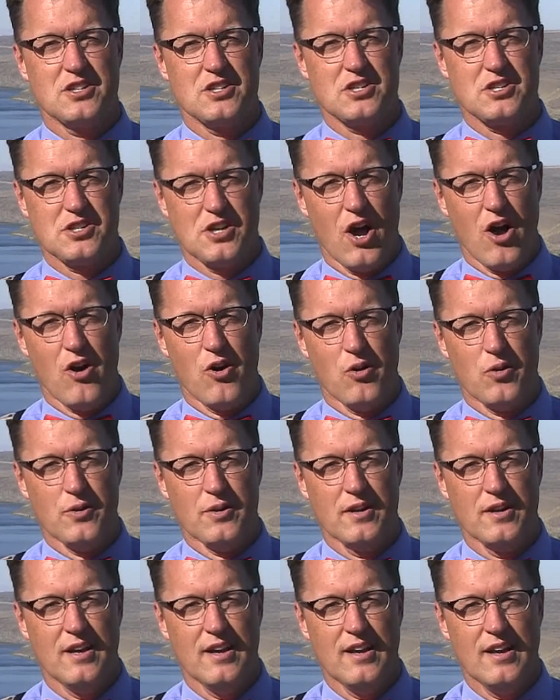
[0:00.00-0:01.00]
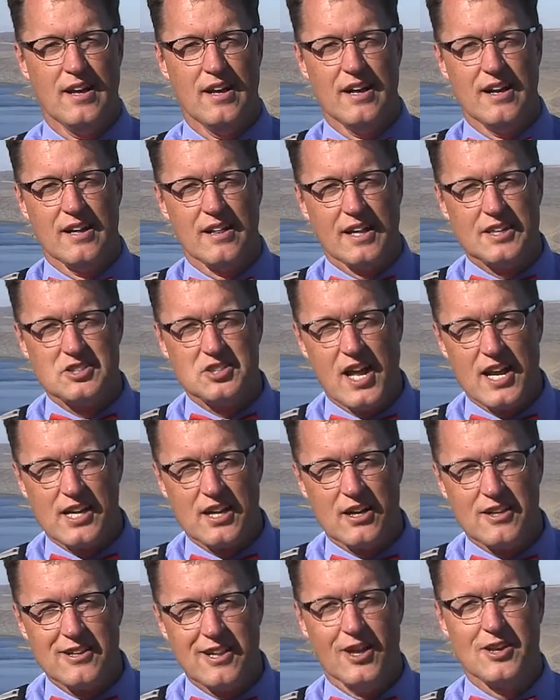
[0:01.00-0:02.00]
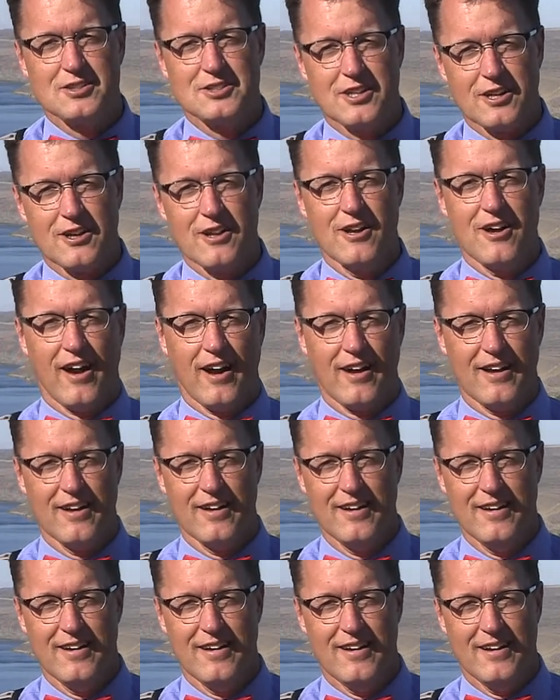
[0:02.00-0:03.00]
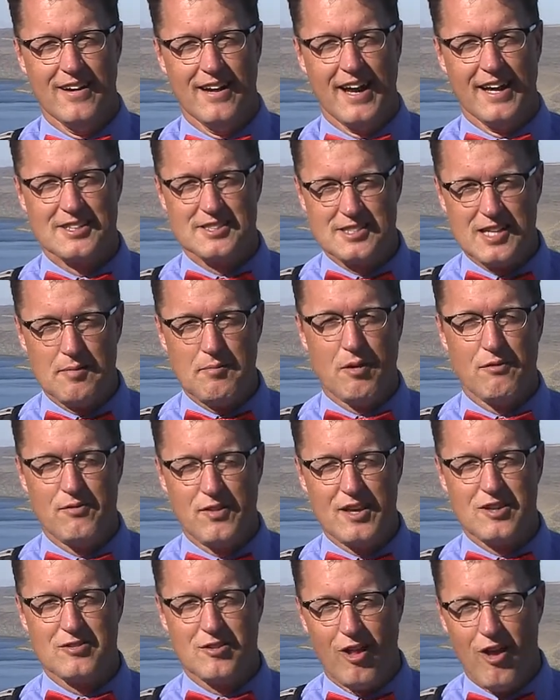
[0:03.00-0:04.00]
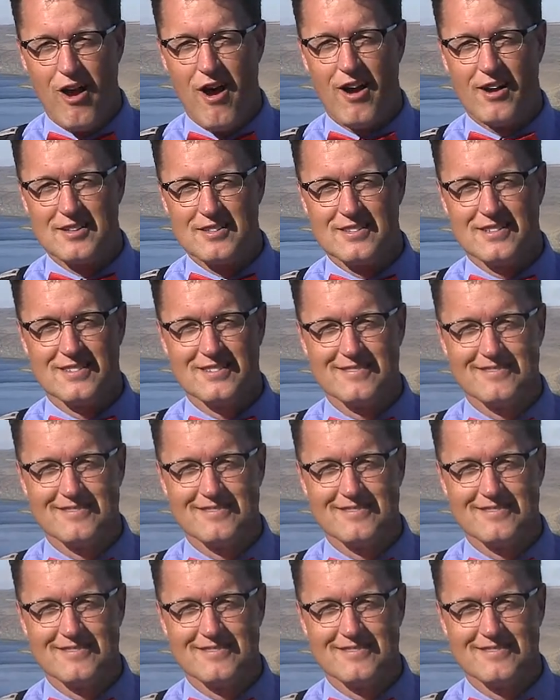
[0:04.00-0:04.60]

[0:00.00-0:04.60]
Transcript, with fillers: to stone, let's take a closer look at some of these logs.